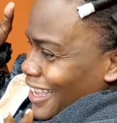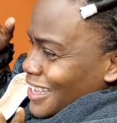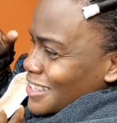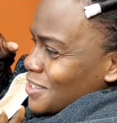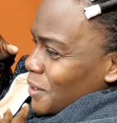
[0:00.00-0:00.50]

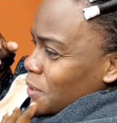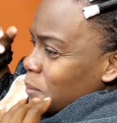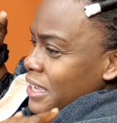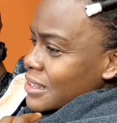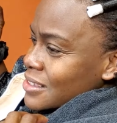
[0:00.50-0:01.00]
So it
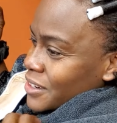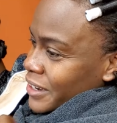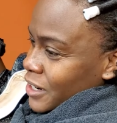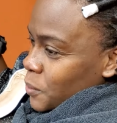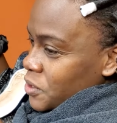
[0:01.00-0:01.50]
weakens your
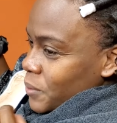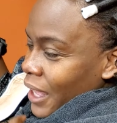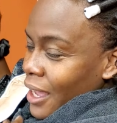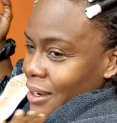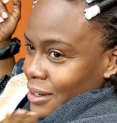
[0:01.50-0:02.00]
hair when you
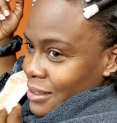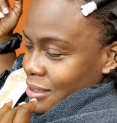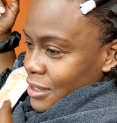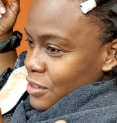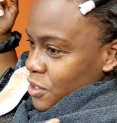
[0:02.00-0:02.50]
add
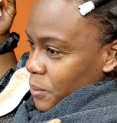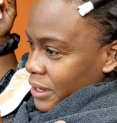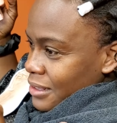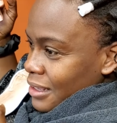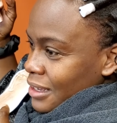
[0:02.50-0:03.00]
anything to
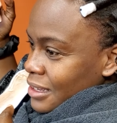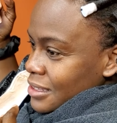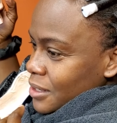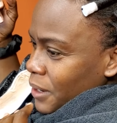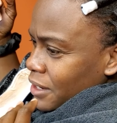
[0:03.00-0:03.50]
it.
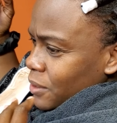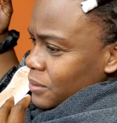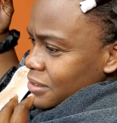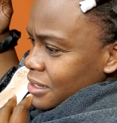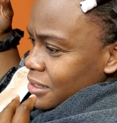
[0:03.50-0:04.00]
So I don't
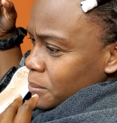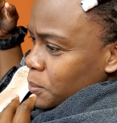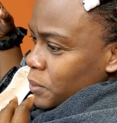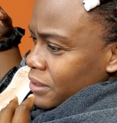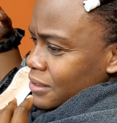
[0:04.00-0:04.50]
see the
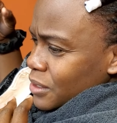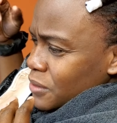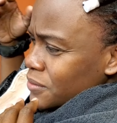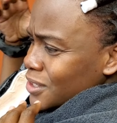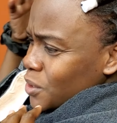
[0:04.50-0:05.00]
importance
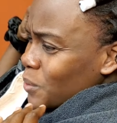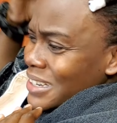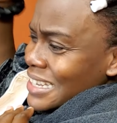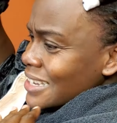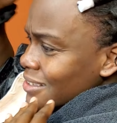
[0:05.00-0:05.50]
of you don't
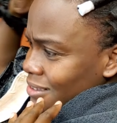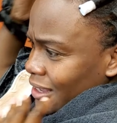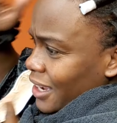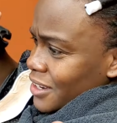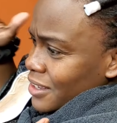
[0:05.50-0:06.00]
need
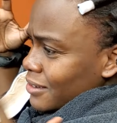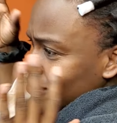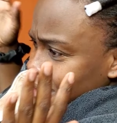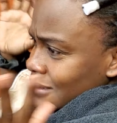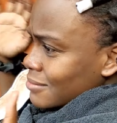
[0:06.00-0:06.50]
any
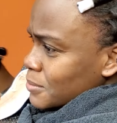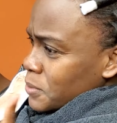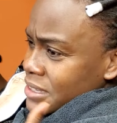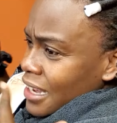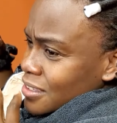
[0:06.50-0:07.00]

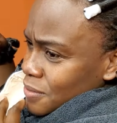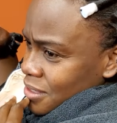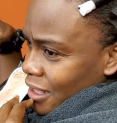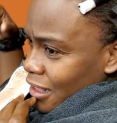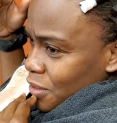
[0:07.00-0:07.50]
protective
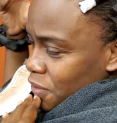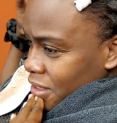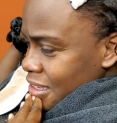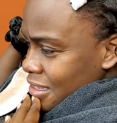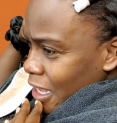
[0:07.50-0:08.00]
styles for
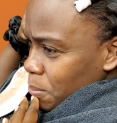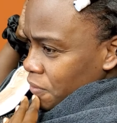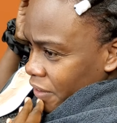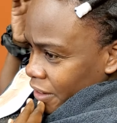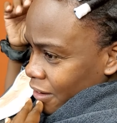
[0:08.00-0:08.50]
this type of
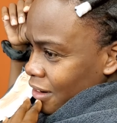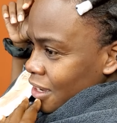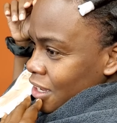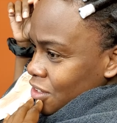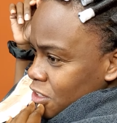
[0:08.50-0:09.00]
hair.
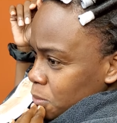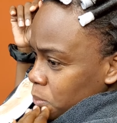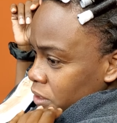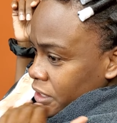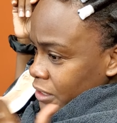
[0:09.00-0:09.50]
Just
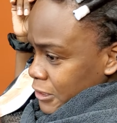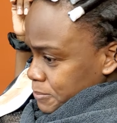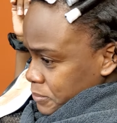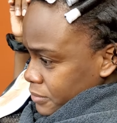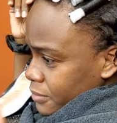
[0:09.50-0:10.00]
put your
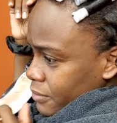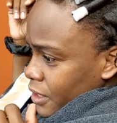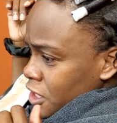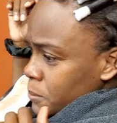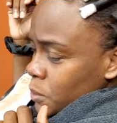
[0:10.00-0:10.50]

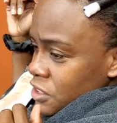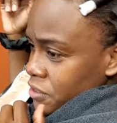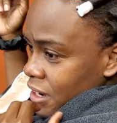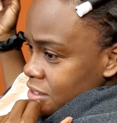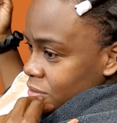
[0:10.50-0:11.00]

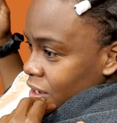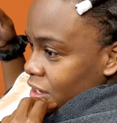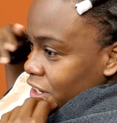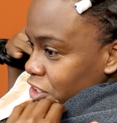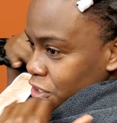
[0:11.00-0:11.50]
moisturizer
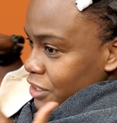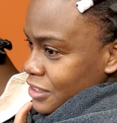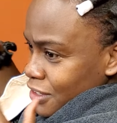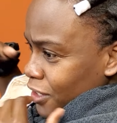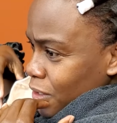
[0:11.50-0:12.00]
on and you're good
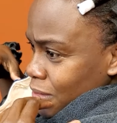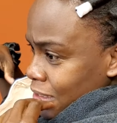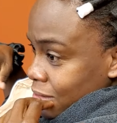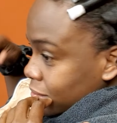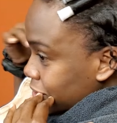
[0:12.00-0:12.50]
to go
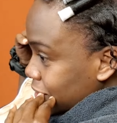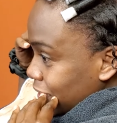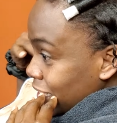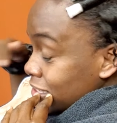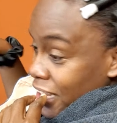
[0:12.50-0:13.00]

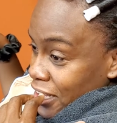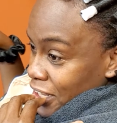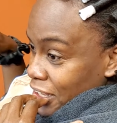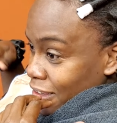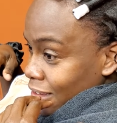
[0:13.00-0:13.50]

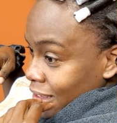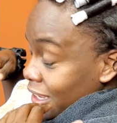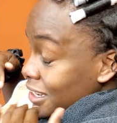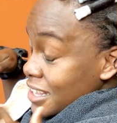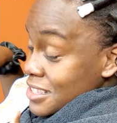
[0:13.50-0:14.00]
daily.
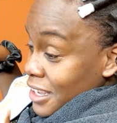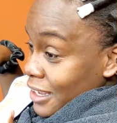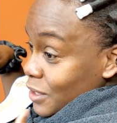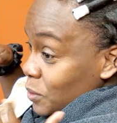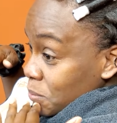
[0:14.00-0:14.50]
And that's
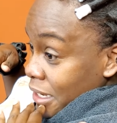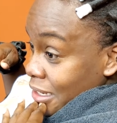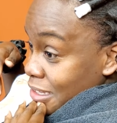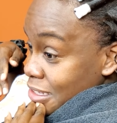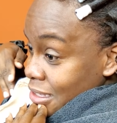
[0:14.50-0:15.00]
it. Low
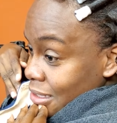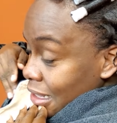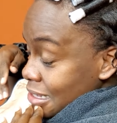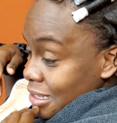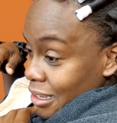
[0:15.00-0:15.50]
maintenance.
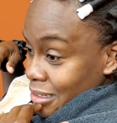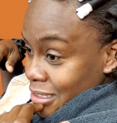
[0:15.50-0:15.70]
That's it.